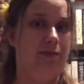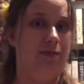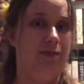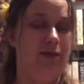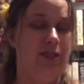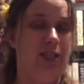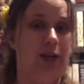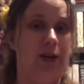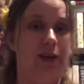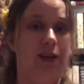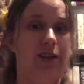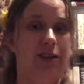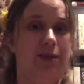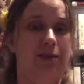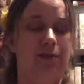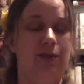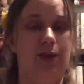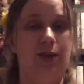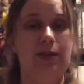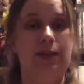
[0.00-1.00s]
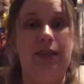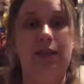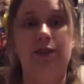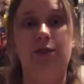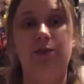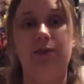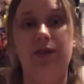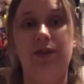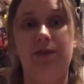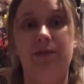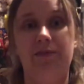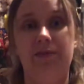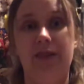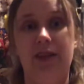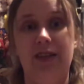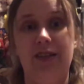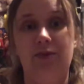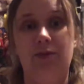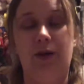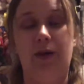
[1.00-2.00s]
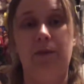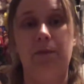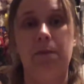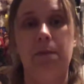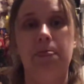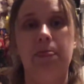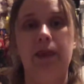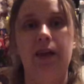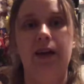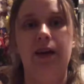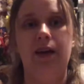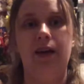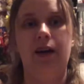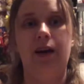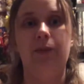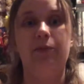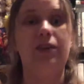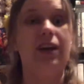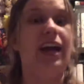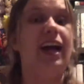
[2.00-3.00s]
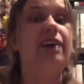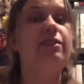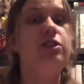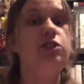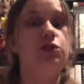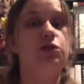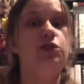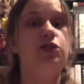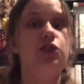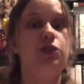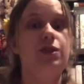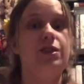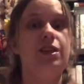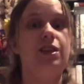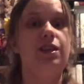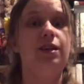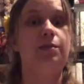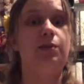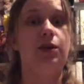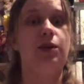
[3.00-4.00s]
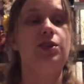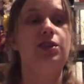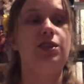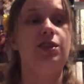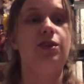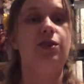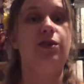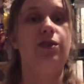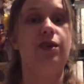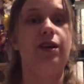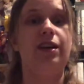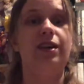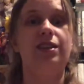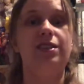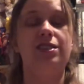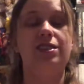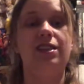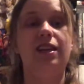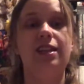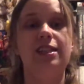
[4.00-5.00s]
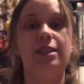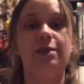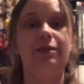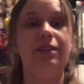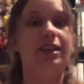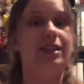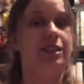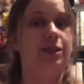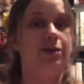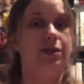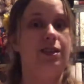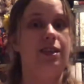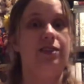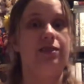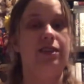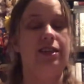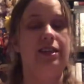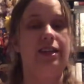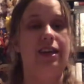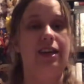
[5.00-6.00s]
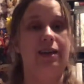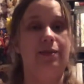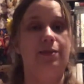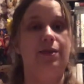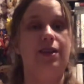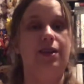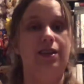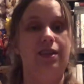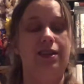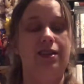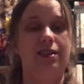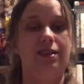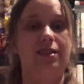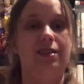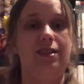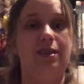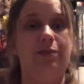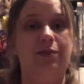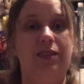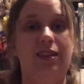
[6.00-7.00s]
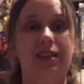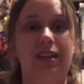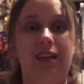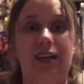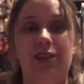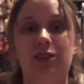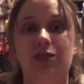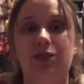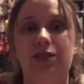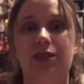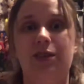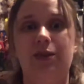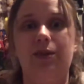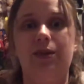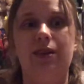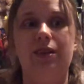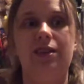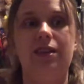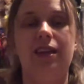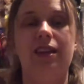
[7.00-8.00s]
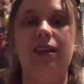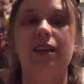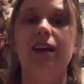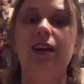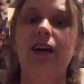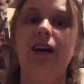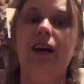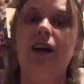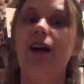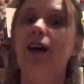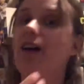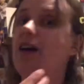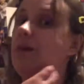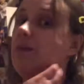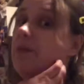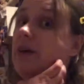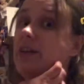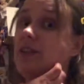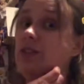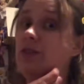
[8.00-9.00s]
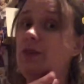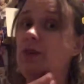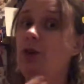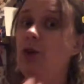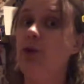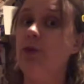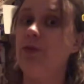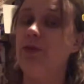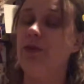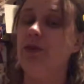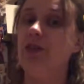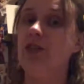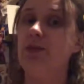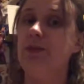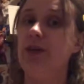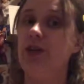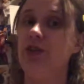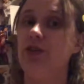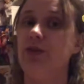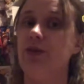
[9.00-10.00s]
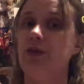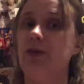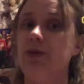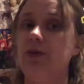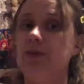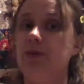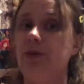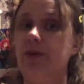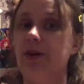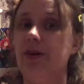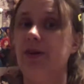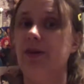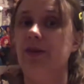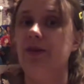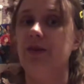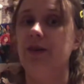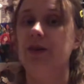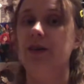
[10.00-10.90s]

Derek knows a little bit as well. If I haven't told you, it's nothing personal. It's not something I deal with every day, but it's something that I do deal with. And I do hope the special will